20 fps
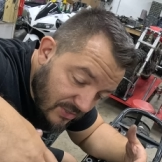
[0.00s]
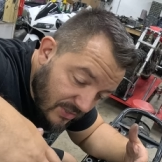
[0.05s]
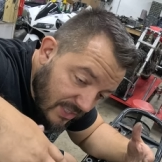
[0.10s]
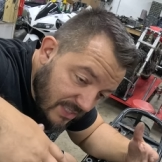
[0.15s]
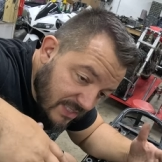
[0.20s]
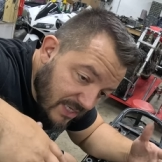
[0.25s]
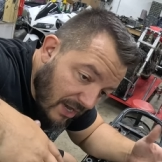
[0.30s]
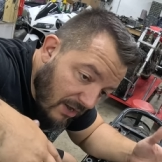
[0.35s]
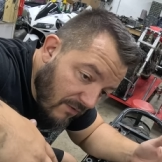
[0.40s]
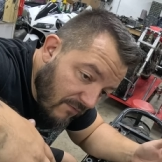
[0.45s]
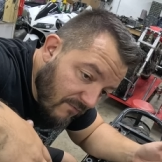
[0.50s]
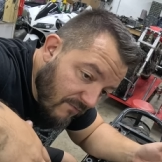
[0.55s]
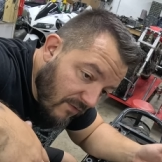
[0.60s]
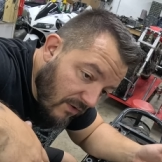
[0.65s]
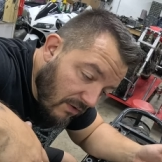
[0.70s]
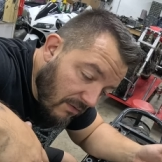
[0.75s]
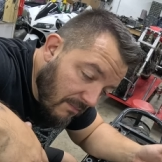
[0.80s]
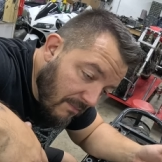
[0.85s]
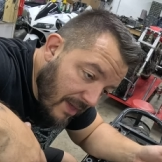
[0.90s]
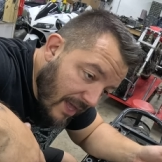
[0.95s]
trace how
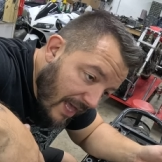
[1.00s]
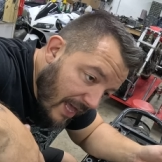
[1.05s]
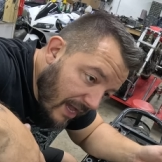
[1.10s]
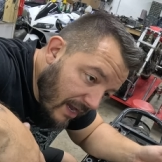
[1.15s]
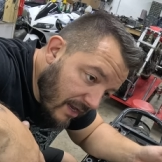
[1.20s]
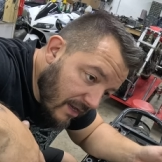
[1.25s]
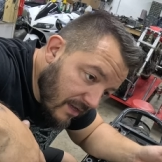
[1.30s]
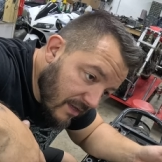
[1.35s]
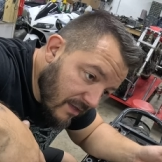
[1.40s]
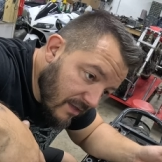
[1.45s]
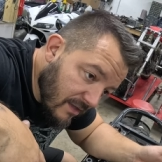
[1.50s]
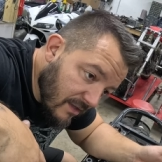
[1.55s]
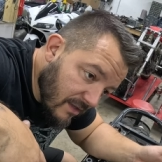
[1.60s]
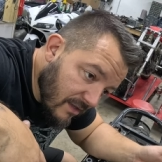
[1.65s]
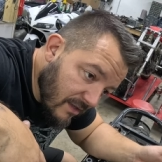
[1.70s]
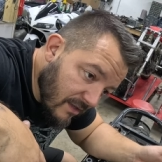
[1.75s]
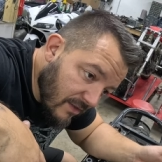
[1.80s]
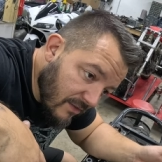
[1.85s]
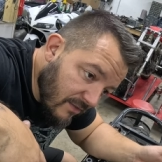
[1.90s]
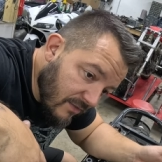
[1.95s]
far back
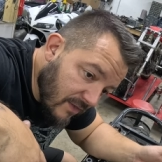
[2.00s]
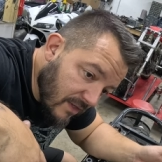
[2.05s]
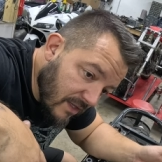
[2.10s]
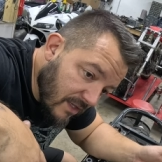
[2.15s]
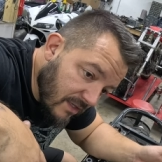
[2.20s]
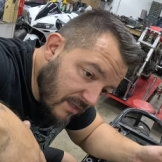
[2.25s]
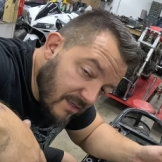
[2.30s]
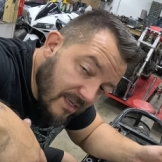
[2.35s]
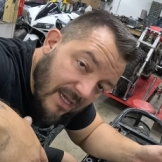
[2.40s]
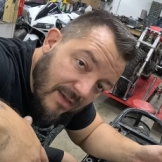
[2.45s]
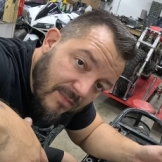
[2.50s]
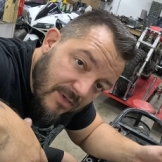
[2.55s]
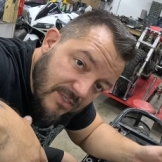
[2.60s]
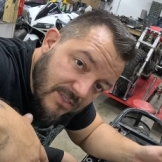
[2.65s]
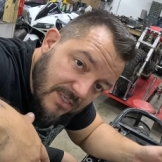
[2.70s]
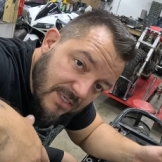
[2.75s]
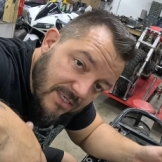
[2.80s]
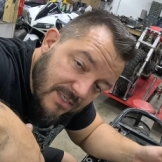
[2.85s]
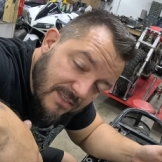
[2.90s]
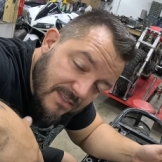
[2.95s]
the
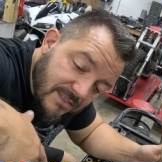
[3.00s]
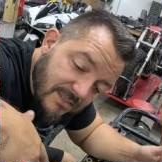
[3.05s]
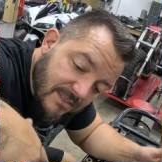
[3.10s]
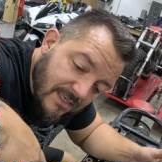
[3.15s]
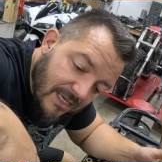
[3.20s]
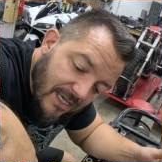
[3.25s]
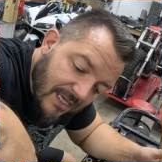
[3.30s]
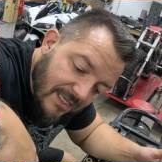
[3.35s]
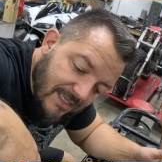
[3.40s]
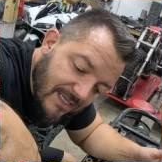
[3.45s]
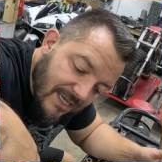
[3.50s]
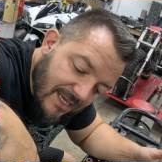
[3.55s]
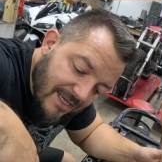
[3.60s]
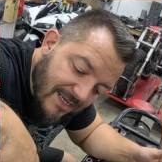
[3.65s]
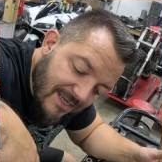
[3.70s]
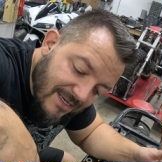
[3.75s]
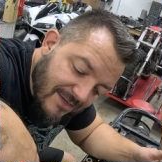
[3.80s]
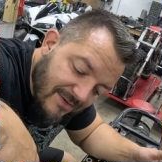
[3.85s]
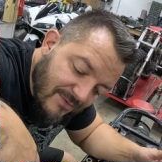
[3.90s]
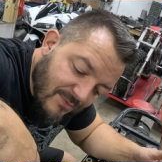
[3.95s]
damage is and
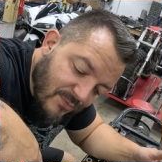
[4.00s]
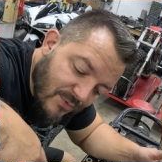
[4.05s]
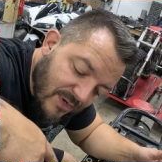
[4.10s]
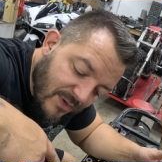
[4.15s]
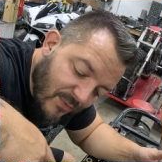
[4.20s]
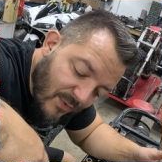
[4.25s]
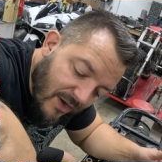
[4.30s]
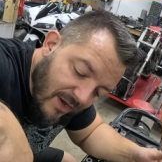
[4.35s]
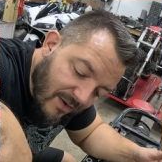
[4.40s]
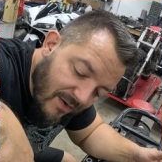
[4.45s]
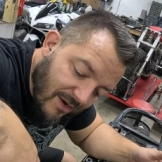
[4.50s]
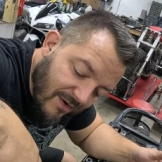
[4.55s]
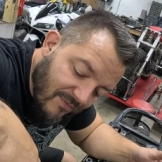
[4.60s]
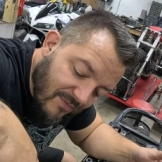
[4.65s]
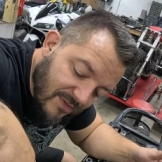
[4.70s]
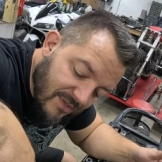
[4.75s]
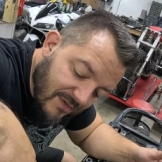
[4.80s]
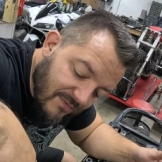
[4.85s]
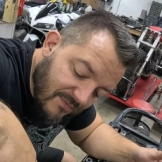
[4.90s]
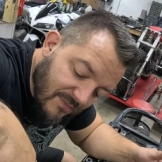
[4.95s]
then rewire
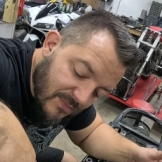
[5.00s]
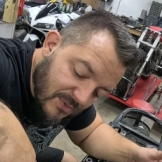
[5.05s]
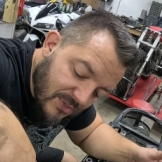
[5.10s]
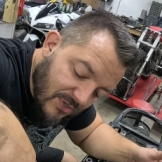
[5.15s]
everything from